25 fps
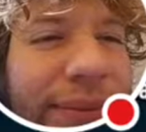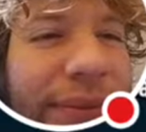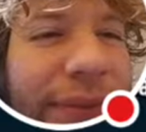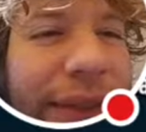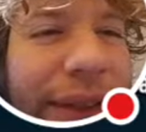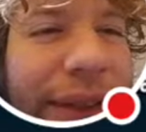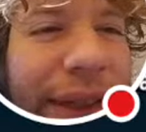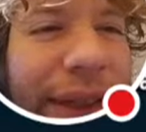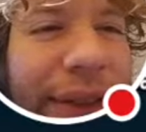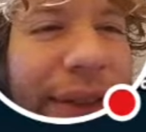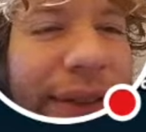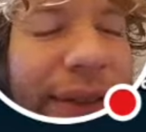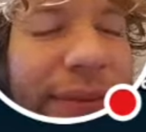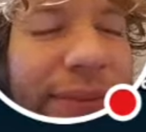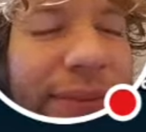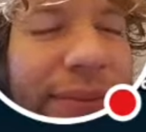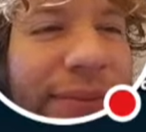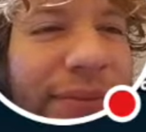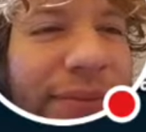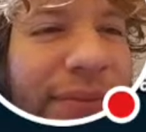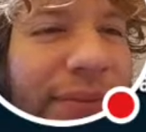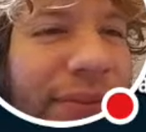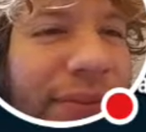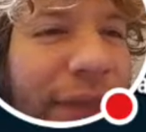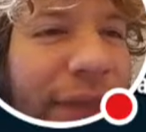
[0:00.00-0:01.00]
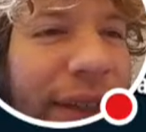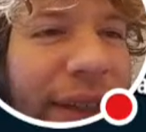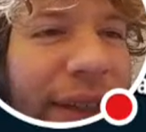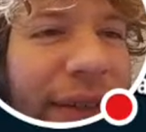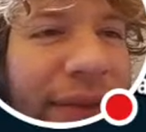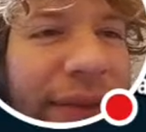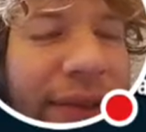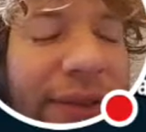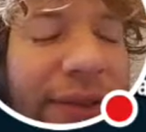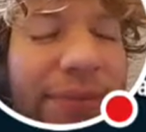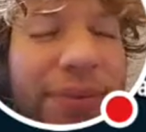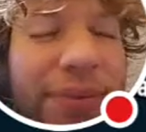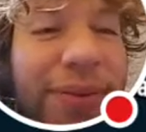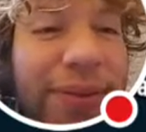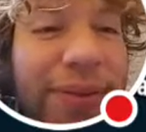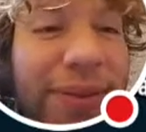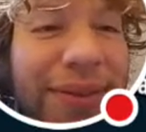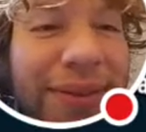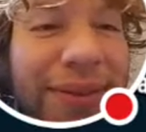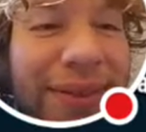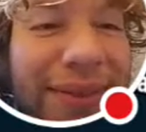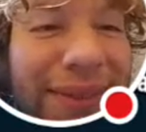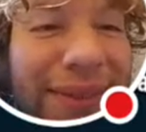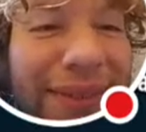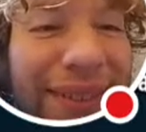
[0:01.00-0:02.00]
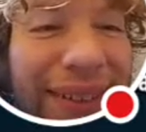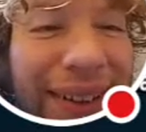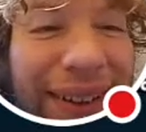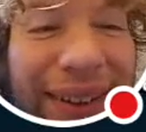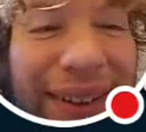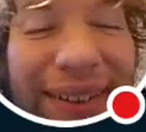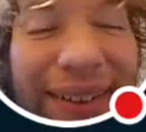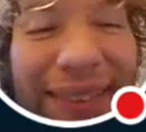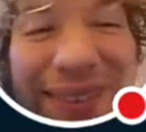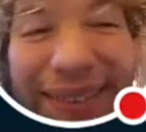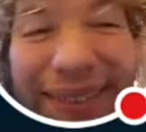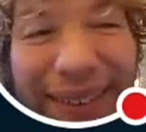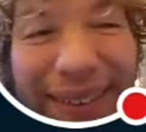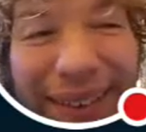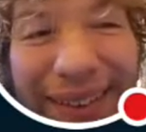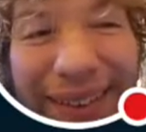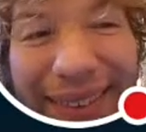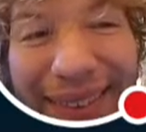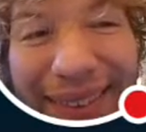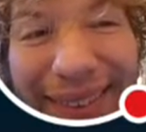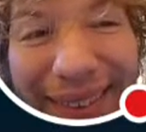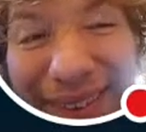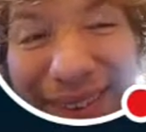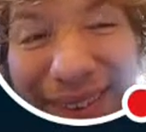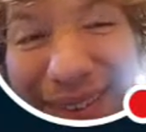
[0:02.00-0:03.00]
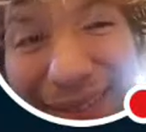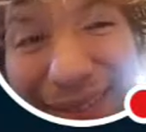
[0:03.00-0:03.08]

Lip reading: it's like it was kind of to